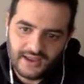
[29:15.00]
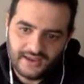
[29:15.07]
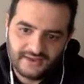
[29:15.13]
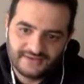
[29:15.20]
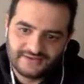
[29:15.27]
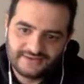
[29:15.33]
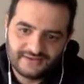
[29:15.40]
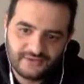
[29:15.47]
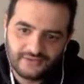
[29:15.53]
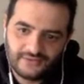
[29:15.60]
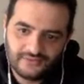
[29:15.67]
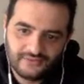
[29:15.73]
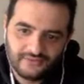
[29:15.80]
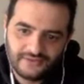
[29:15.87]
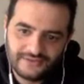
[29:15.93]

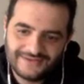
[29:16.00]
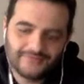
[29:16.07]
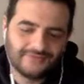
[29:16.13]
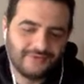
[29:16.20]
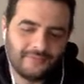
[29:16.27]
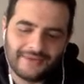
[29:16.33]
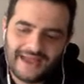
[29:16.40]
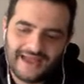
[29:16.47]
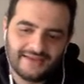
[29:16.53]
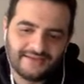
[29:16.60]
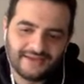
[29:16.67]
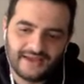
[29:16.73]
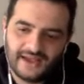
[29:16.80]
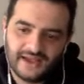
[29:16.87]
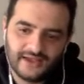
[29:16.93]
until like this was a bad
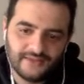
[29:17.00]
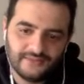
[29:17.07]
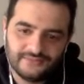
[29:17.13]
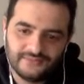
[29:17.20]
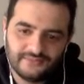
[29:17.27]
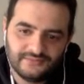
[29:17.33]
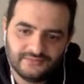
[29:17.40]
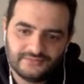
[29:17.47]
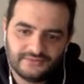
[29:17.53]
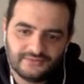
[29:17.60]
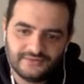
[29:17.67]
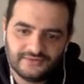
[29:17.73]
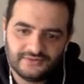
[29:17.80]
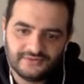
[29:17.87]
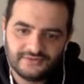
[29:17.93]
time
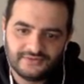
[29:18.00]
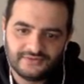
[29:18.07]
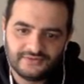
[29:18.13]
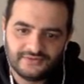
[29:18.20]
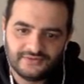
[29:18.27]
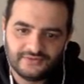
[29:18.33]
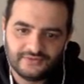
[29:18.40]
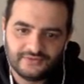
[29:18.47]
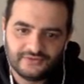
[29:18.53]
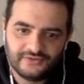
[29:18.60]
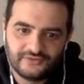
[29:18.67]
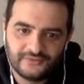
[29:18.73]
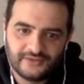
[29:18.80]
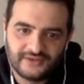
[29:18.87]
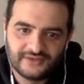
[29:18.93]
to do
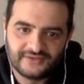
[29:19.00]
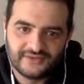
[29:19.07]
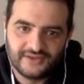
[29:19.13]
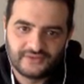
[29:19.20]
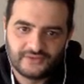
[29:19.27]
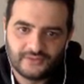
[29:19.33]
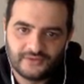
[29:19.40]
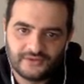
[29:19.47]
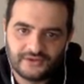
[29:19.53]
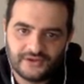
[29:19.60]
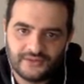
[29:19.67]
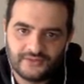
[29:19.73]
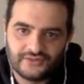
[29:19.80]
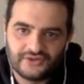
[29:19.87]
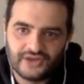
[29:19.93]
this. Like I said, I just wanted to
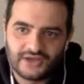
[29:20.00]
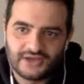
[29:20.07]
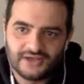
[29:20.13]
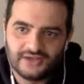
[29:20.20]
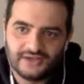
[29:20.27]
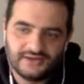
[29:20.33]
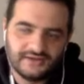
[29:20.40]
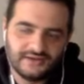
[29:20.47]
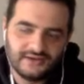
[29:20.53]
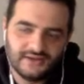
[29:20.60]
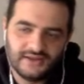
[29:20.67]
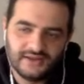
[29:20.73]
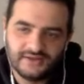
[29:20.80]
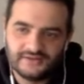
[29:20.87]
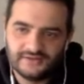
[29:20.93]
come check in and
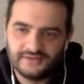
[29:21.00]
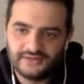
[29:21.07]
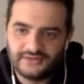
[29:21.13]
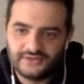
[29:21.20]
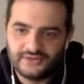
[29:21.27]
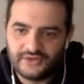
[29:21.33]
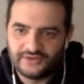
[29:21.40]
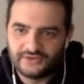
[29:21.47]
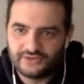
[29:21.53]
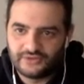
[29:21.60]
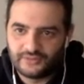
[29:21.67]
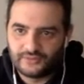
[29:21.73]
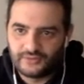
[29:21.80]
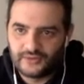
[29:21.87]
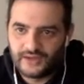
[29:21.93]
let you guys know
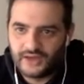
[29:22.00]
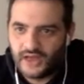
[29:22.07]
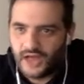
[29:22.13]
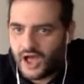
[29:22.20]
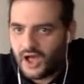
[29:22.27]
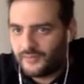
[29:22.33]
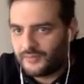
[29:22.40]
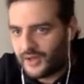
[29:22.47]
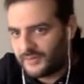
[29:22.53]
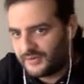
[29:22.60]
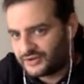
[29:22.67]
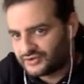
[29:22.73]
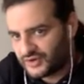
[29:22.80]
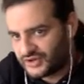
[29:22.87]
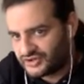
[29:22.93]
I'm around. I'm
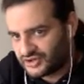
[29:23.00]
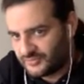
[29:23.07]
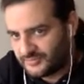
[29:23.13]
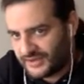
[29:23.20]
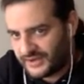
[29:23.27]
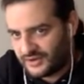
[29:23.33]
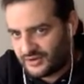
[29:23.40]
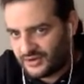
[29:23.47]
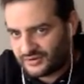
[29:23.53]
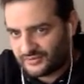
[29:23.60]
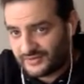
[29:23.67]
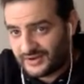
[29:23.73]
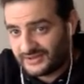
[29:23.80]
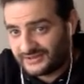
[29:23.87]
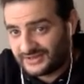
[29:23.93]
gonna try to jump back on
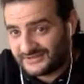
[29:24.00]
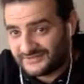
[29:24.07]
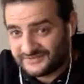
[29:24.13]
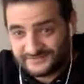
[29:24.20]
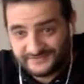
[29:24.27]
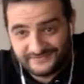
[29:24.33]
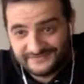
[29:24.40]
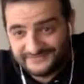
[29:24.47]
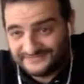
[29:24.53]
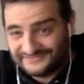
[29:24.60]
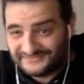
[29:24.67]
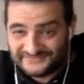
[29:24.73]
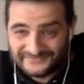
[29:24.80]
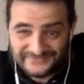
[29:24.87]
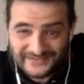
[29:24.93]
around like
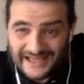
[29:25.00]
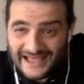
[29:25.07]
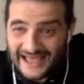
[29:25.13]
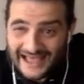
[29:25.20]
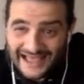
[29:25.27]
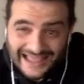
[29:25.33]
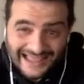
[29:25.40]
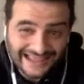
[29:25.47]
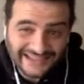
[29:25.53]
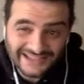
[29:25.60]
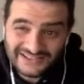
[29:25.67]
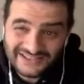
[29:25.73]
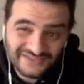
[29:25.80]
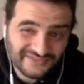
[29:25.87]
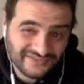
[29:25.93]

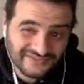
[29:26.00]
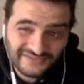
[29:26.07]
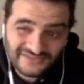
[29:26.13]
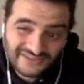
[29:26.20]
5